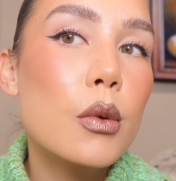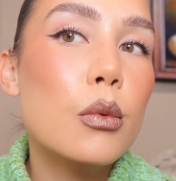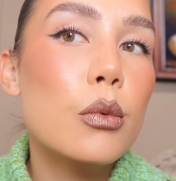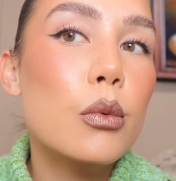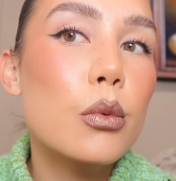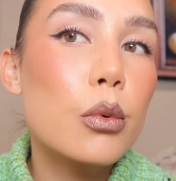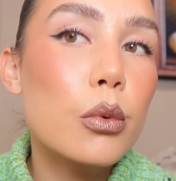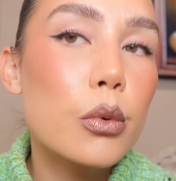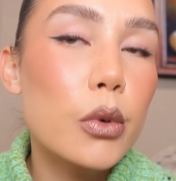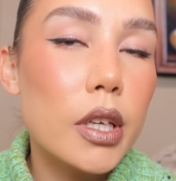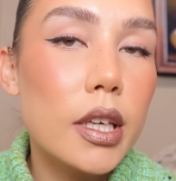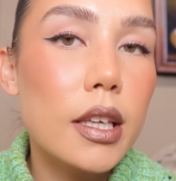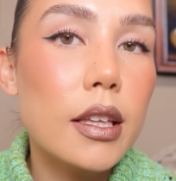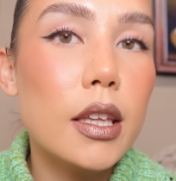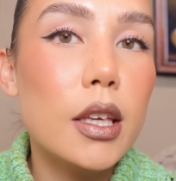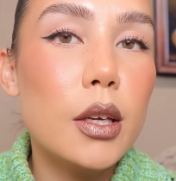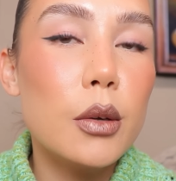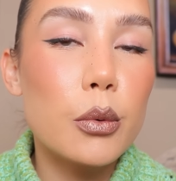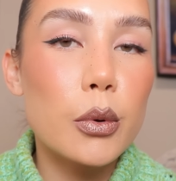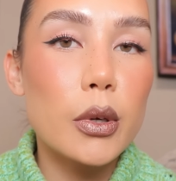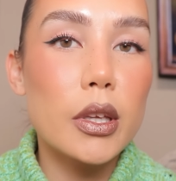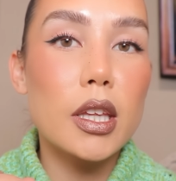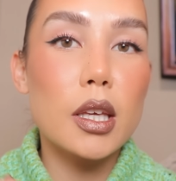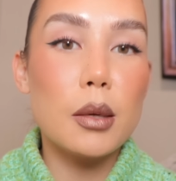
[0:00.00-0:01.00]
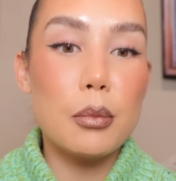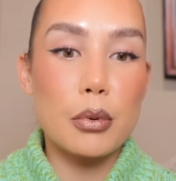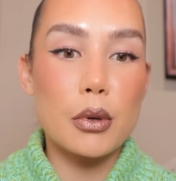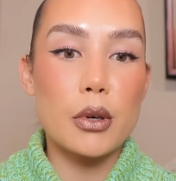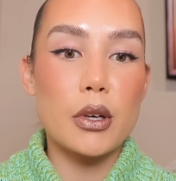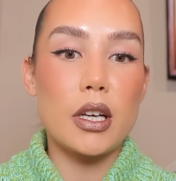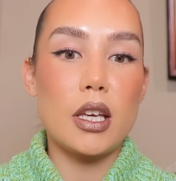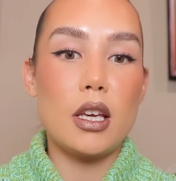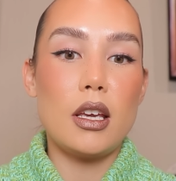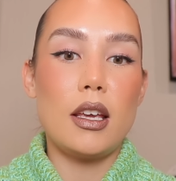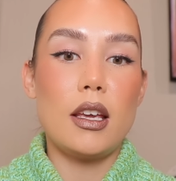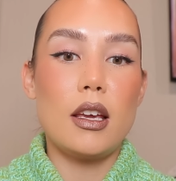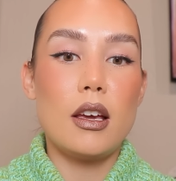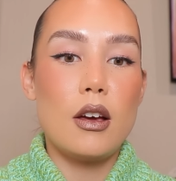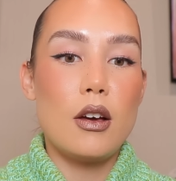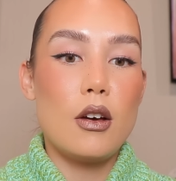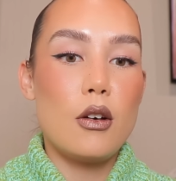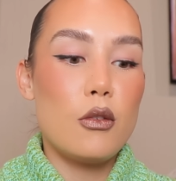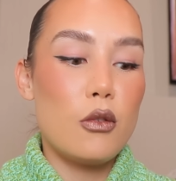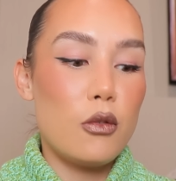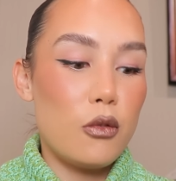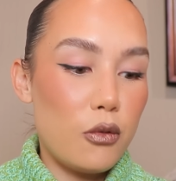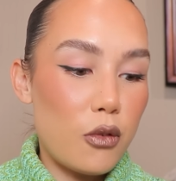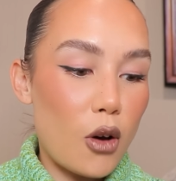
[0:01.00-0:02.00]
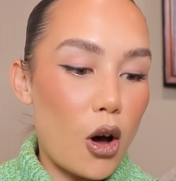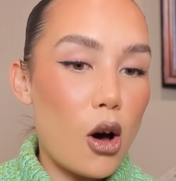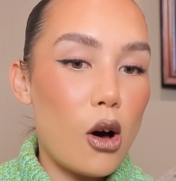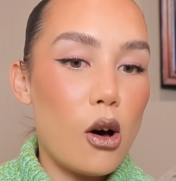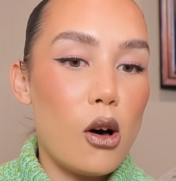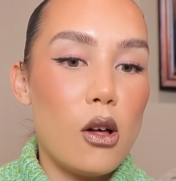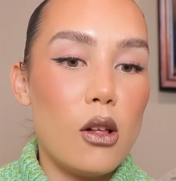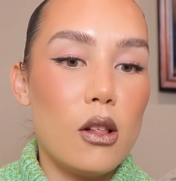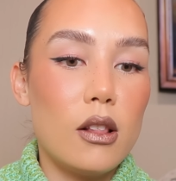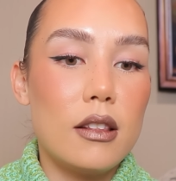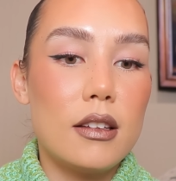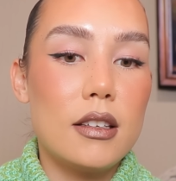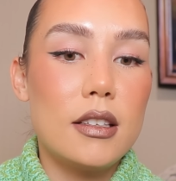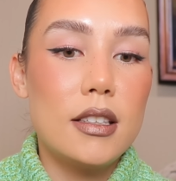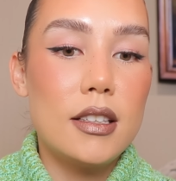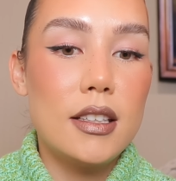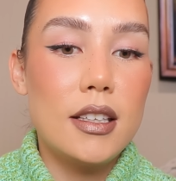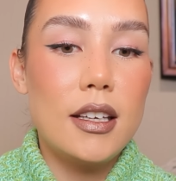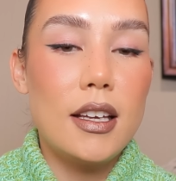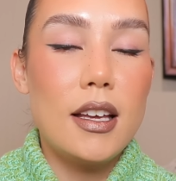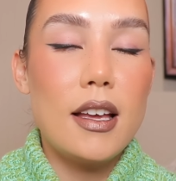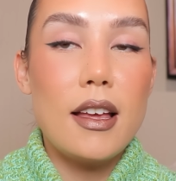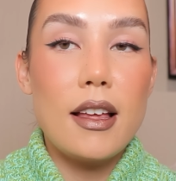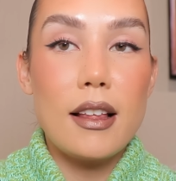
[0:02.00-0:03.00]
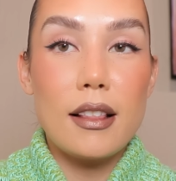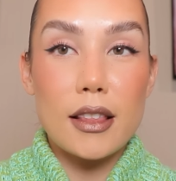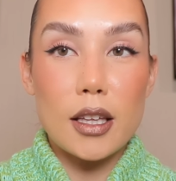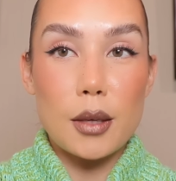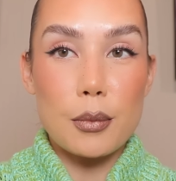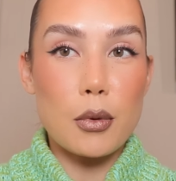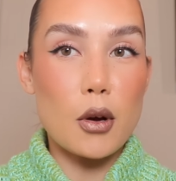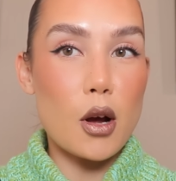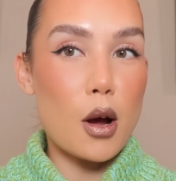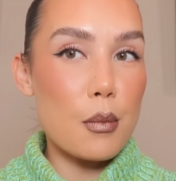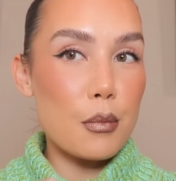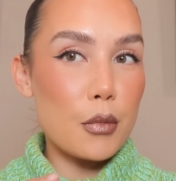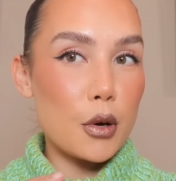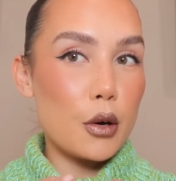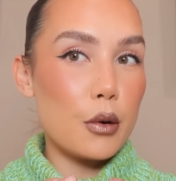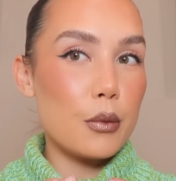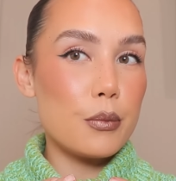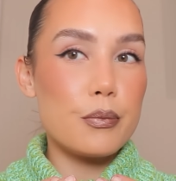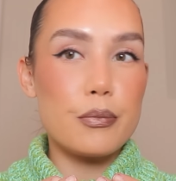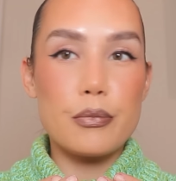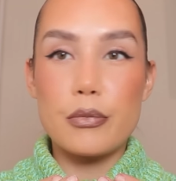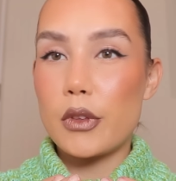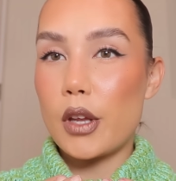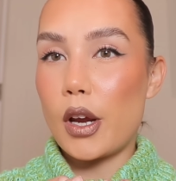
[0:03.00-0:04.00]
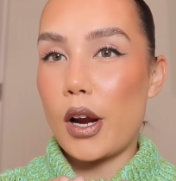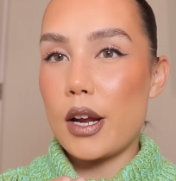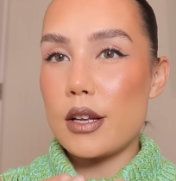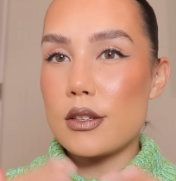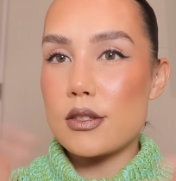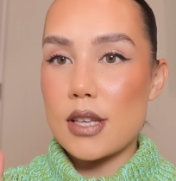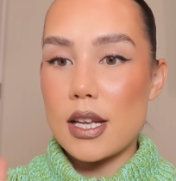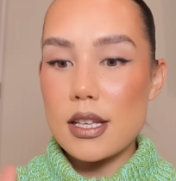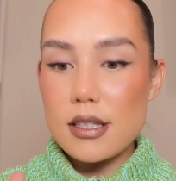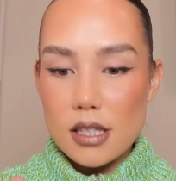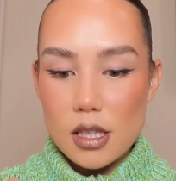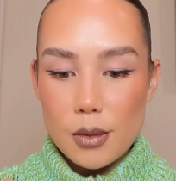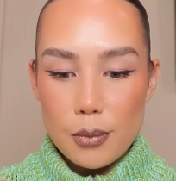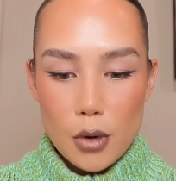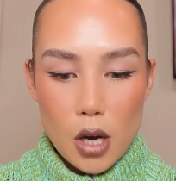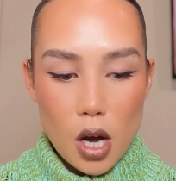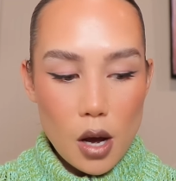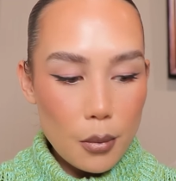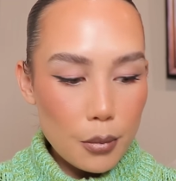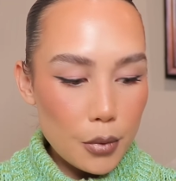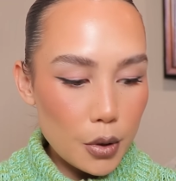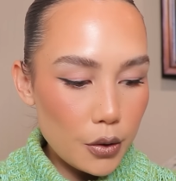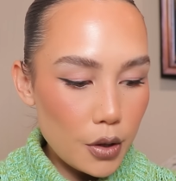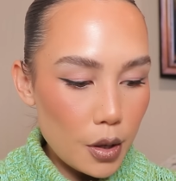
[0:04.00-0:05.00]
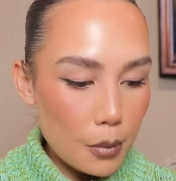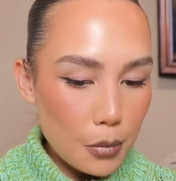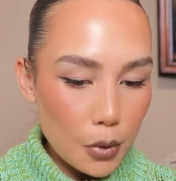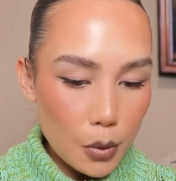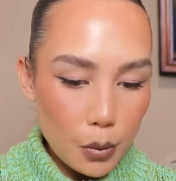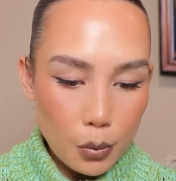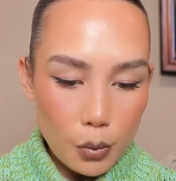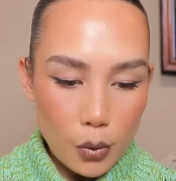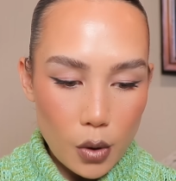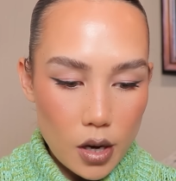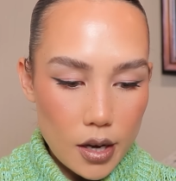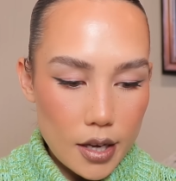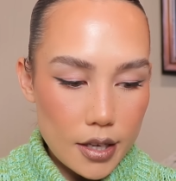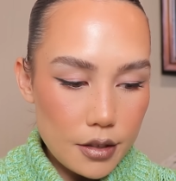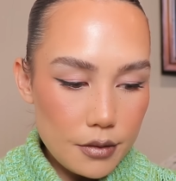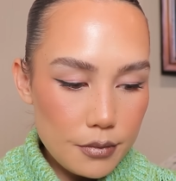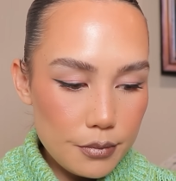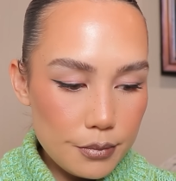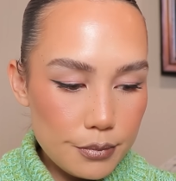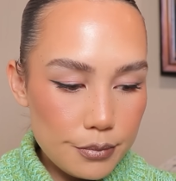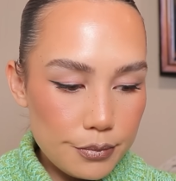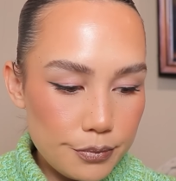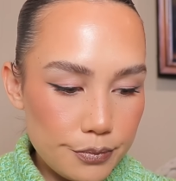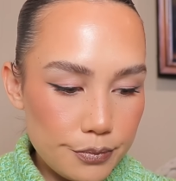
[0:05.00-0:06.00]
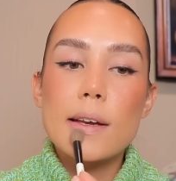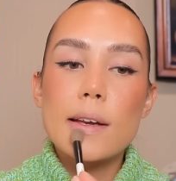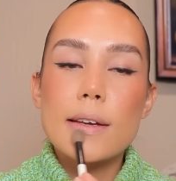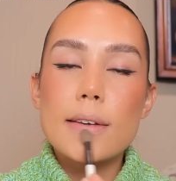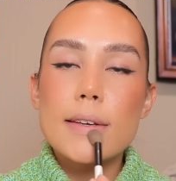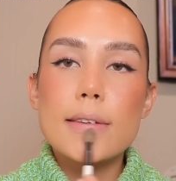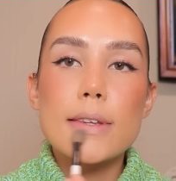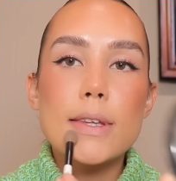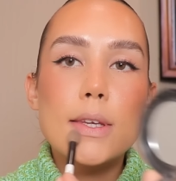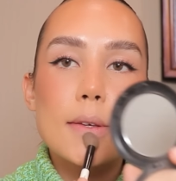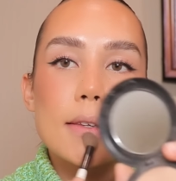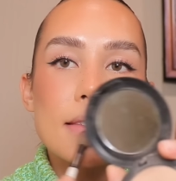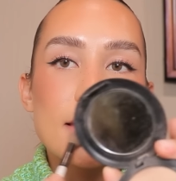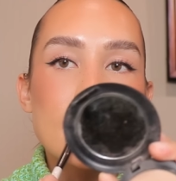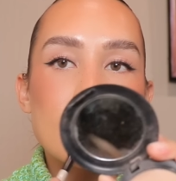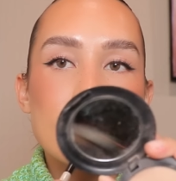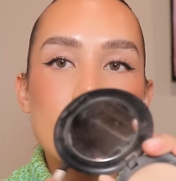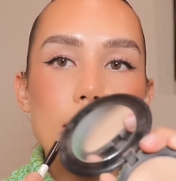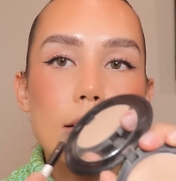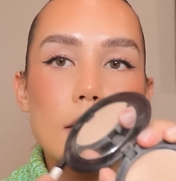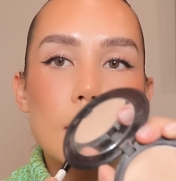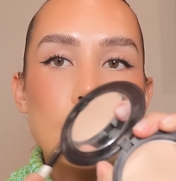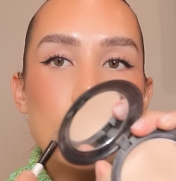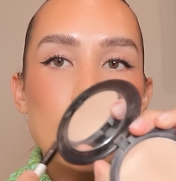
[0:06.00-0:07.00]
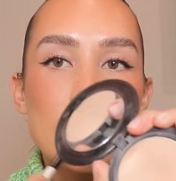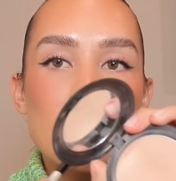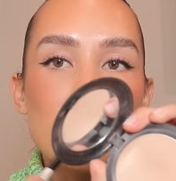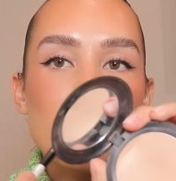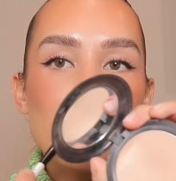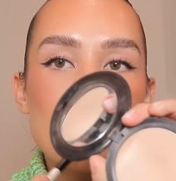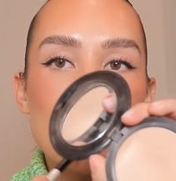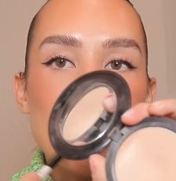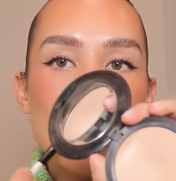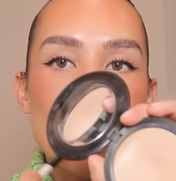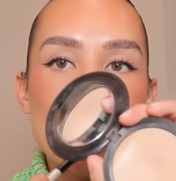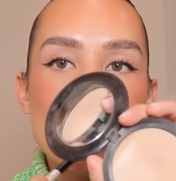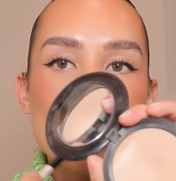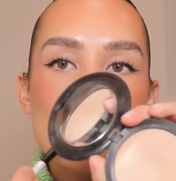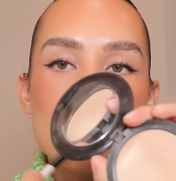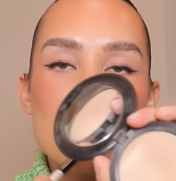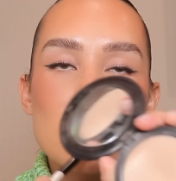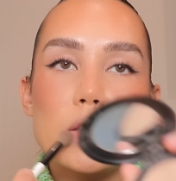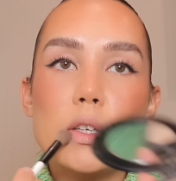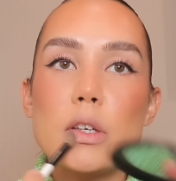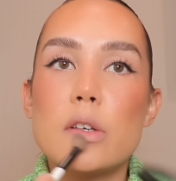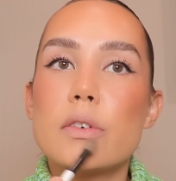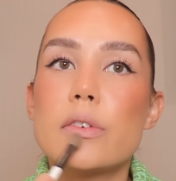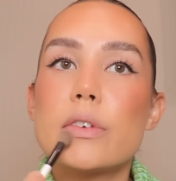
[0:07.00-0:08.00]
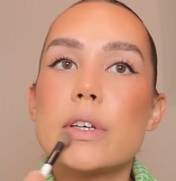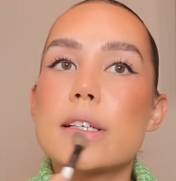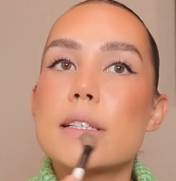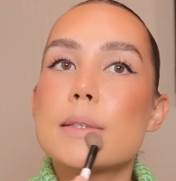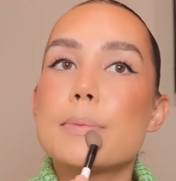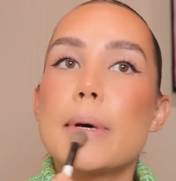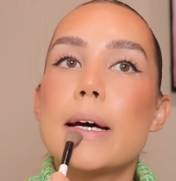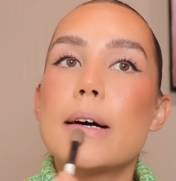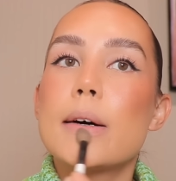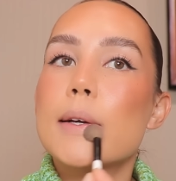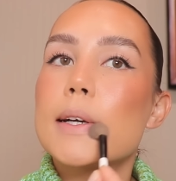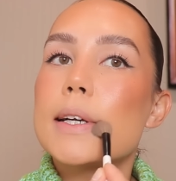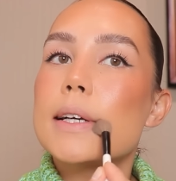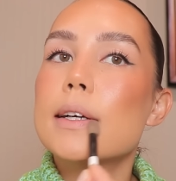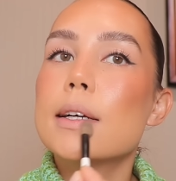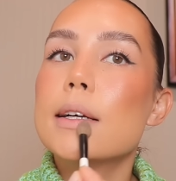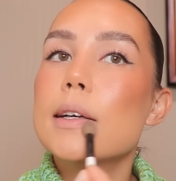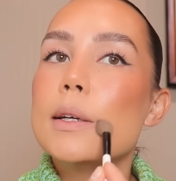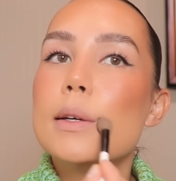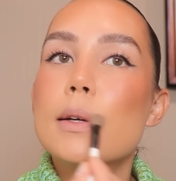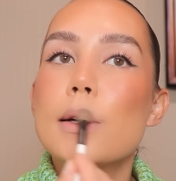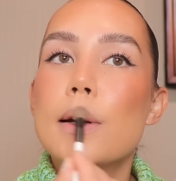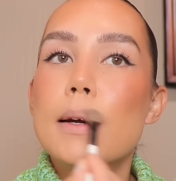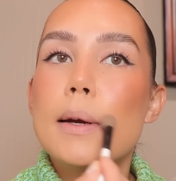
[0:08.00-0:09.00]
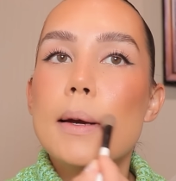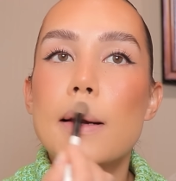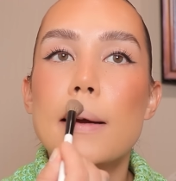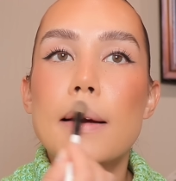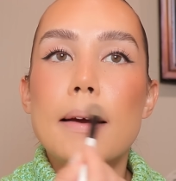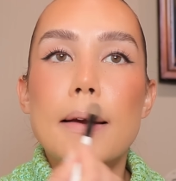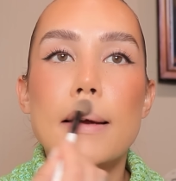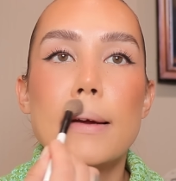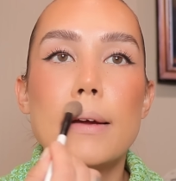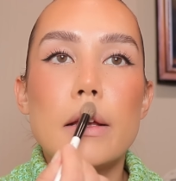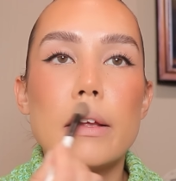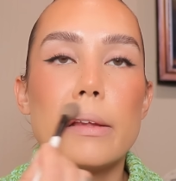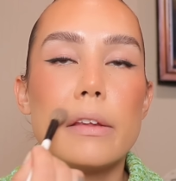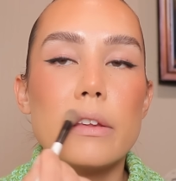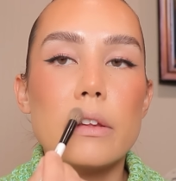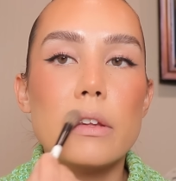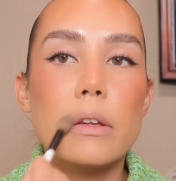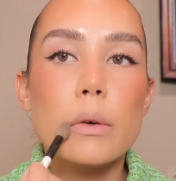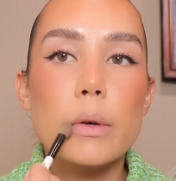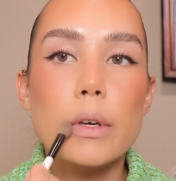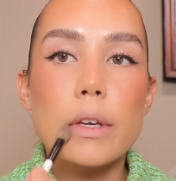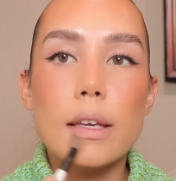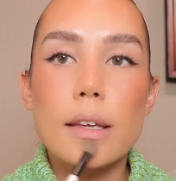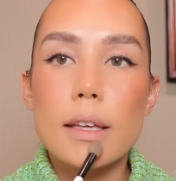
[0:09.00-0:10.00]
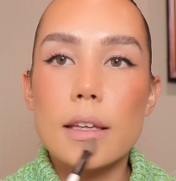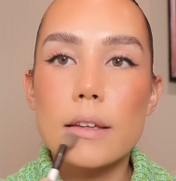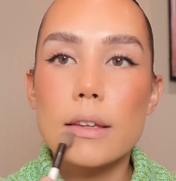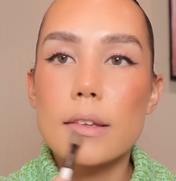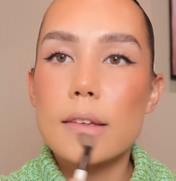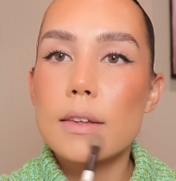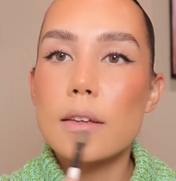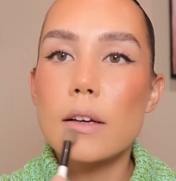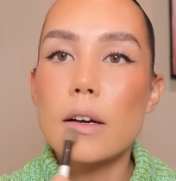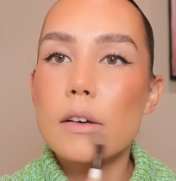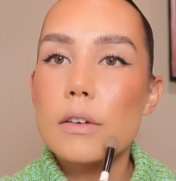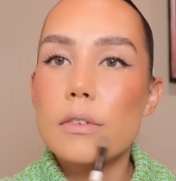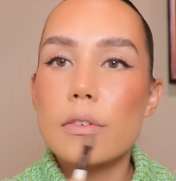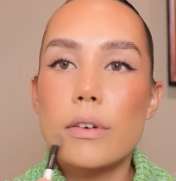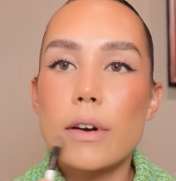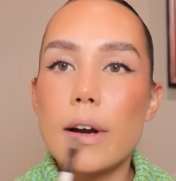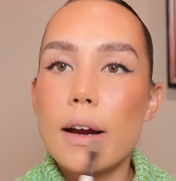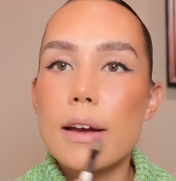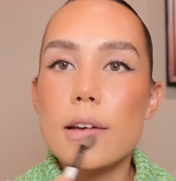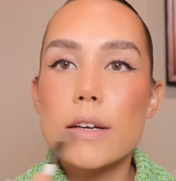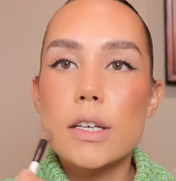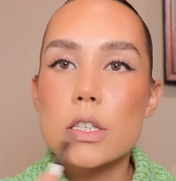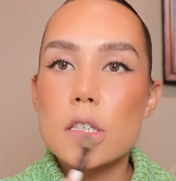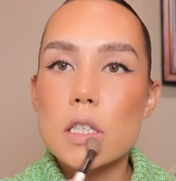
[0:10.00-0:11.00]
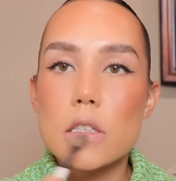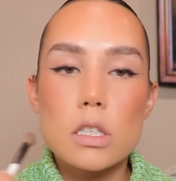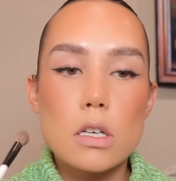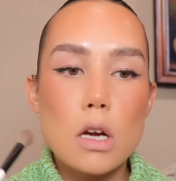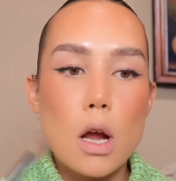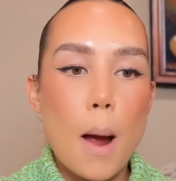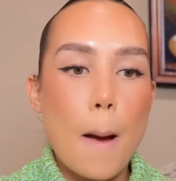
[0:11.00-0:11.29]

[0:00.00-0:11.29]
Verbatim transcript: Really, really pretty fall lip combo. All right, so that's lip combo number one. Just using a little bit of my Studio Fix powder so we can start fresh.